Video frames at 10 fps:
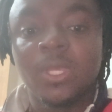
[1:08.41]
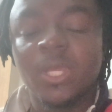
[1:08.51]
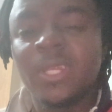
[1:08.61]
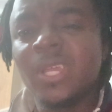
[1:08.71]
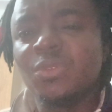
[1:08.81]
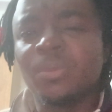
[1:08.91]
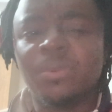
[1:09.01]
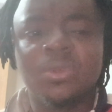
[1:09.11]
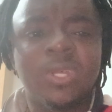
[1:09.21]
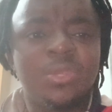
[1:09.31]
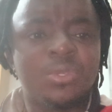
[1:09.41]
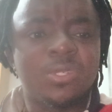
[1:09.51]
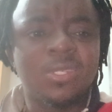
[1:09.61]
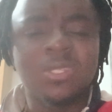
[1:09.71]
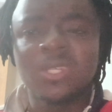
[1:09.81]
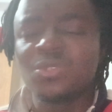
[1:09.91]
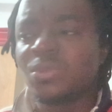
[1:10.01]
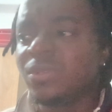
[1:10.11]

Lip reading: Either your brother, your sisters, your